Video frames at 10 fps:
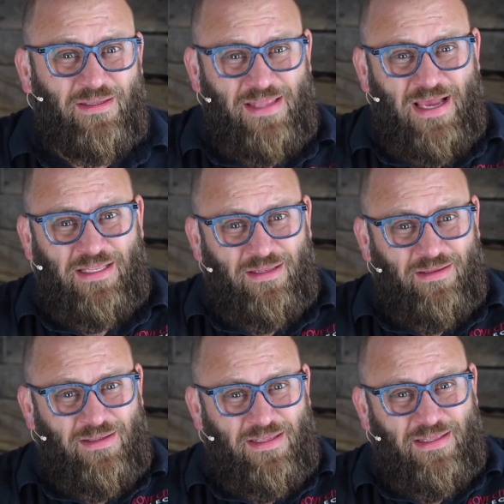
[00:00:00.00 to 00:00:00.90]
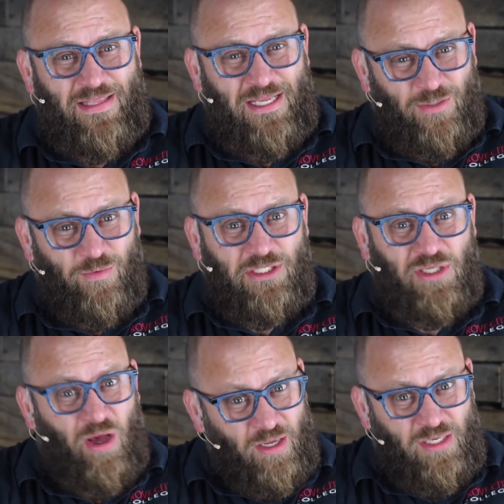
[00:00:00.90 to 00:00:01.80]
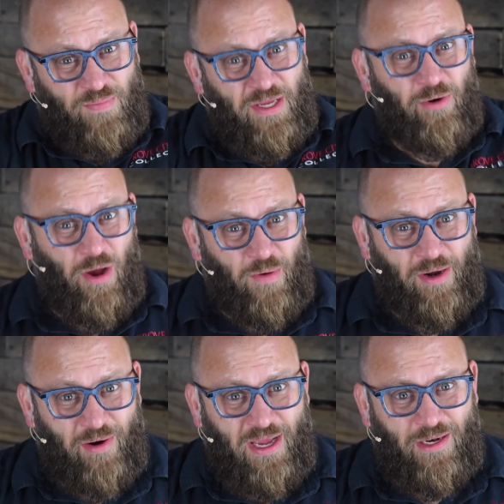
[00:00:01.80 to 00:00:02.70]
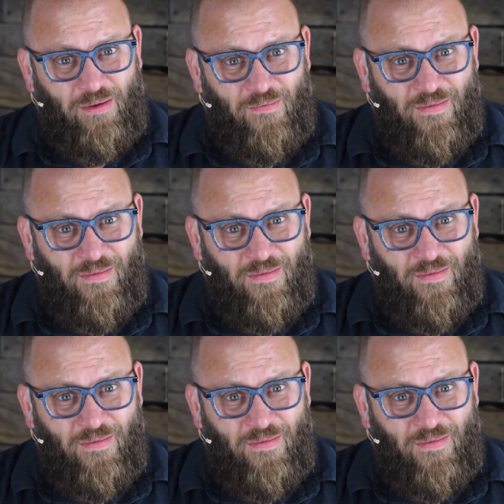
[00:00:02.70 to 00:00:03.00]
that's what's ought to be growing, right?